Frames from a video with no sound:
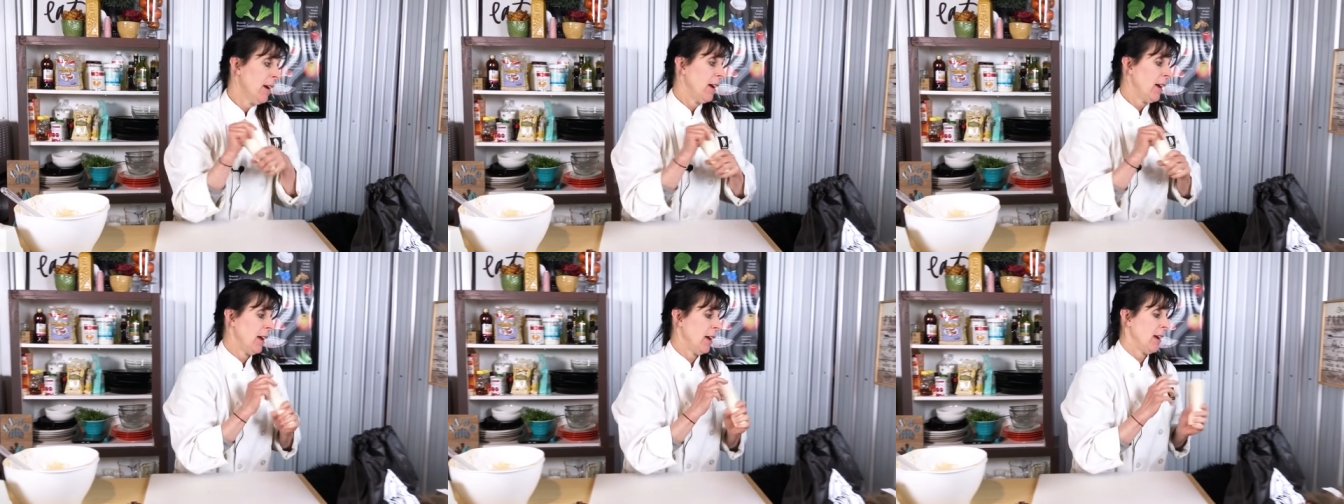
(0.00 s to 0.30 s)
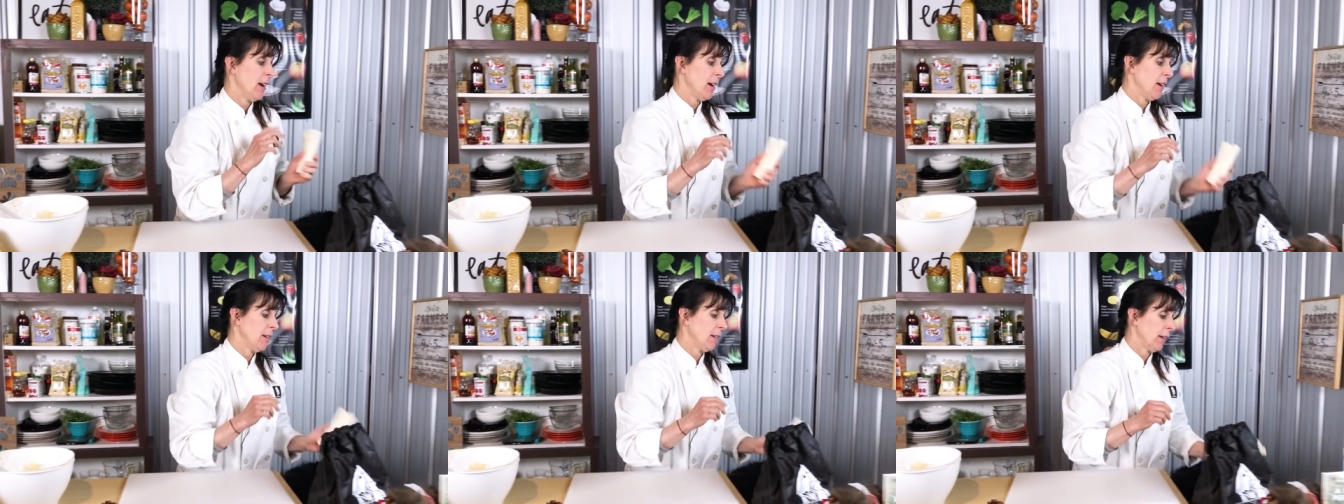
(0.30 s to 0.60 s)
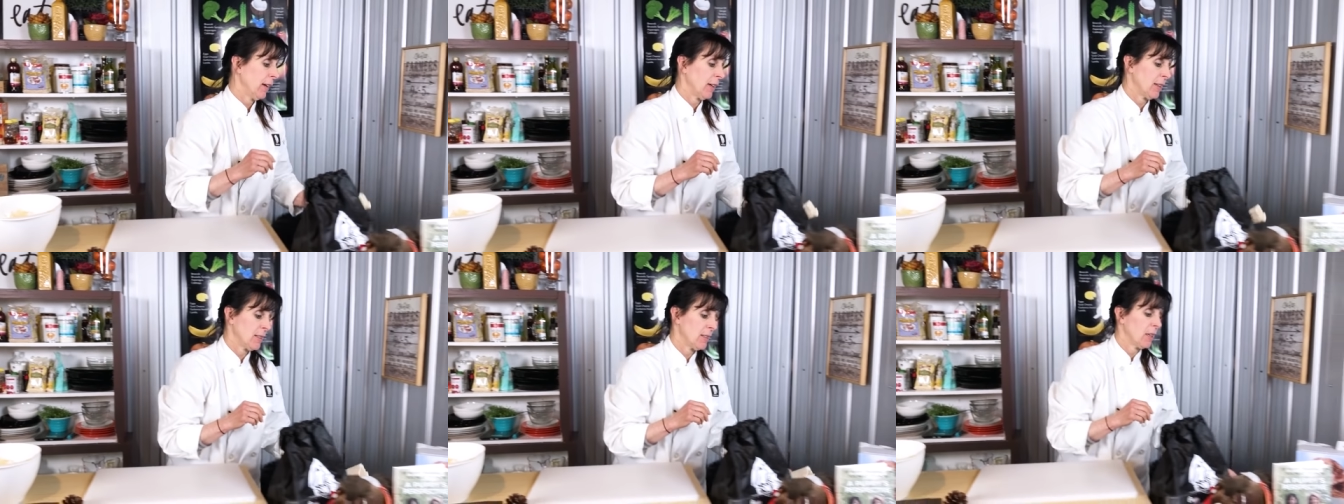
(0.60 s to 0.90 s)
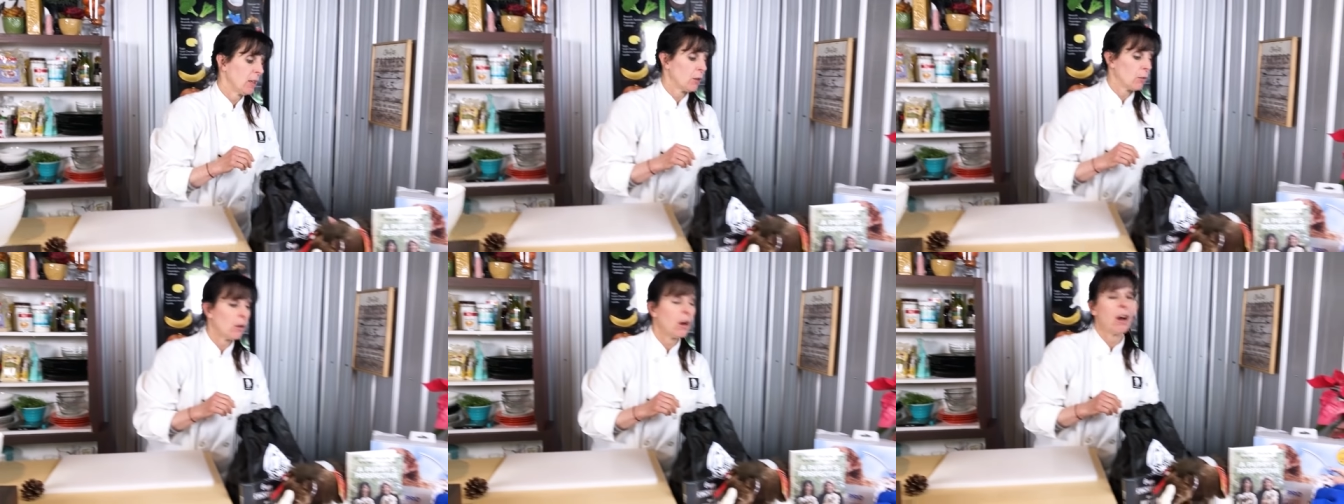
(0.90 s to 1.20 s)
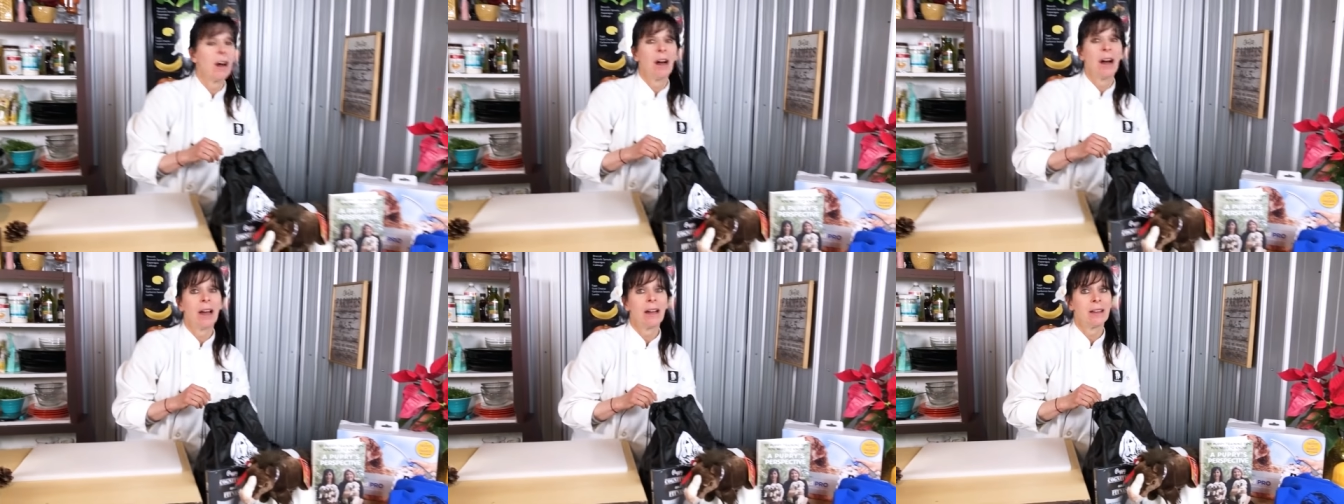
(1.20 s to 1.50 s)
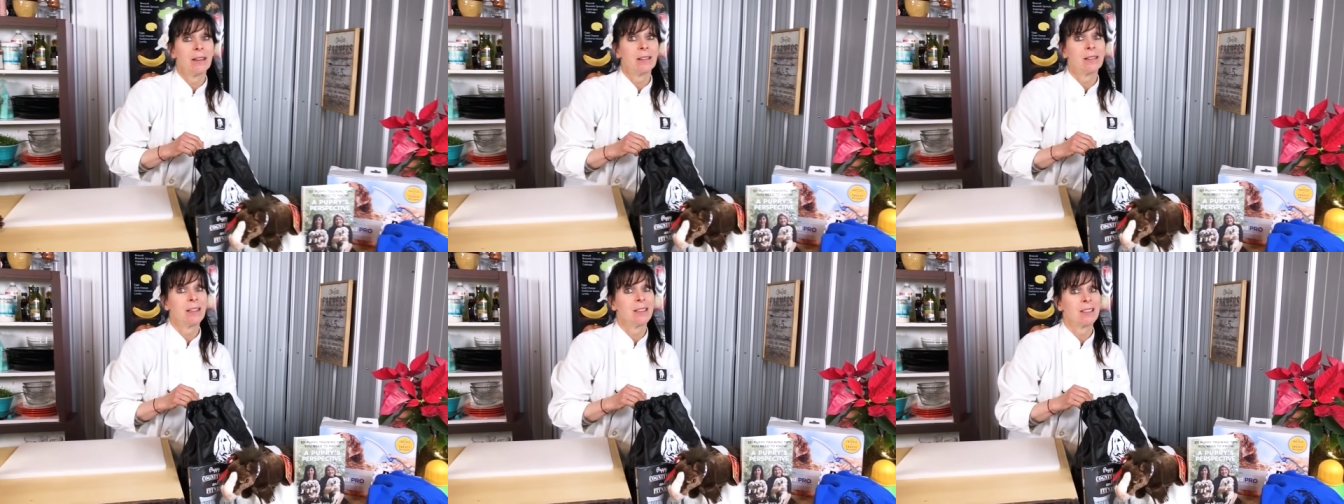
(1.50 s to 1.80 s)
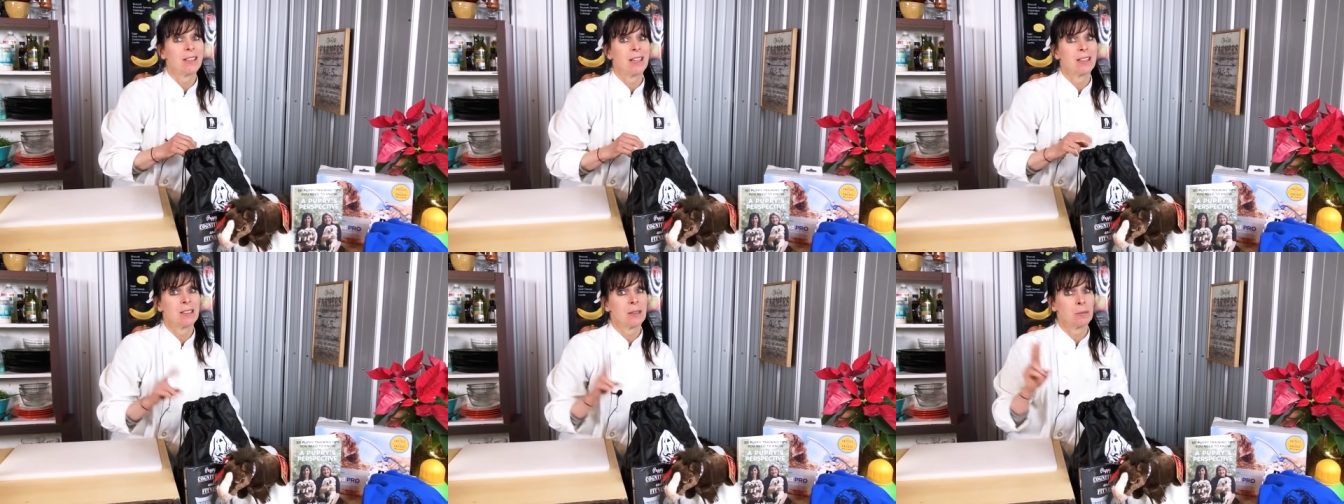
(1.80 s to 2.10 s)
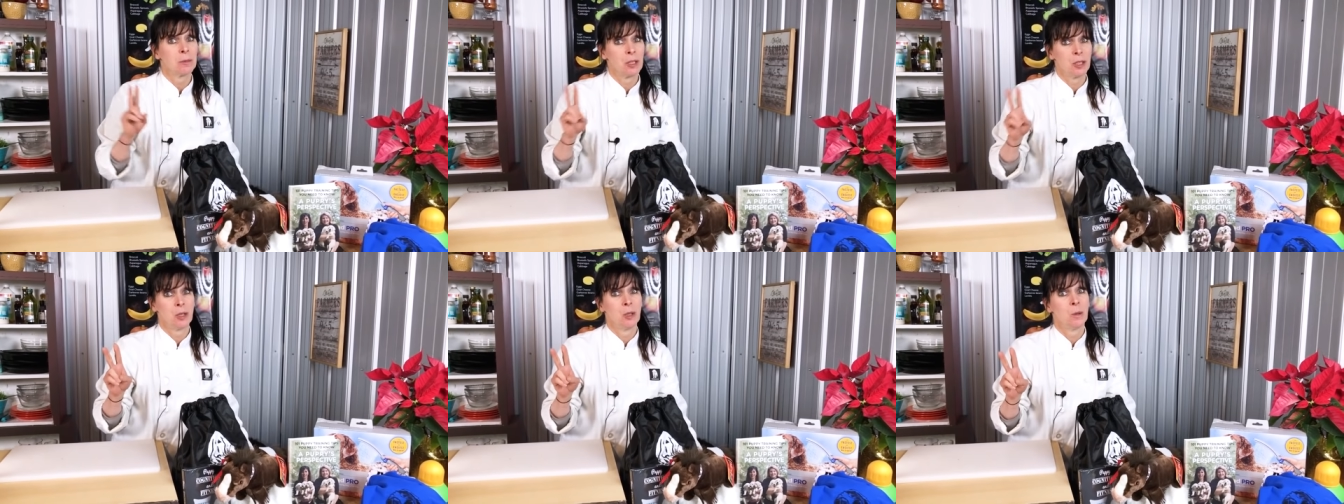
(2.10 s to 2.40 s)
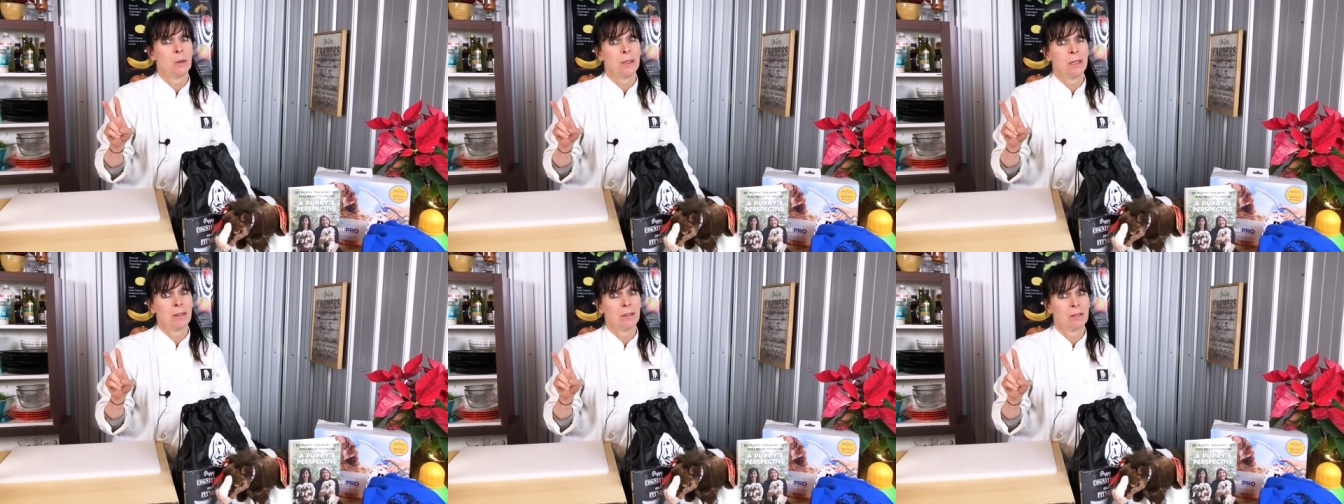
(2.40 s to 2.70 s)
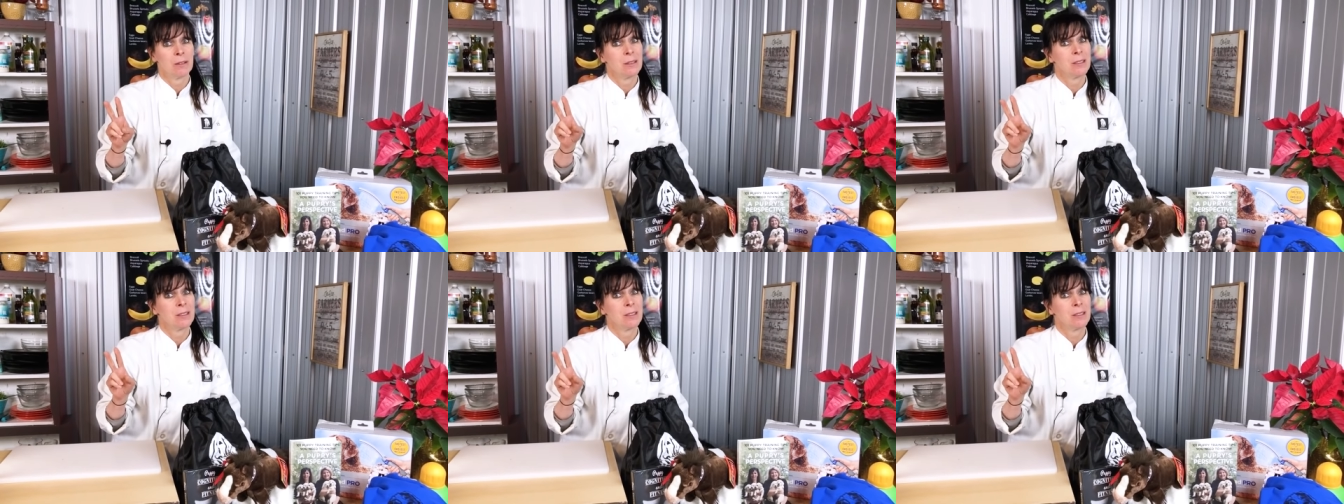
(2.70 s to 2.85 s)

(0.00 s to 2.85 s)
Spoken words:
And like I said, the rawhide, it takes up to 2 years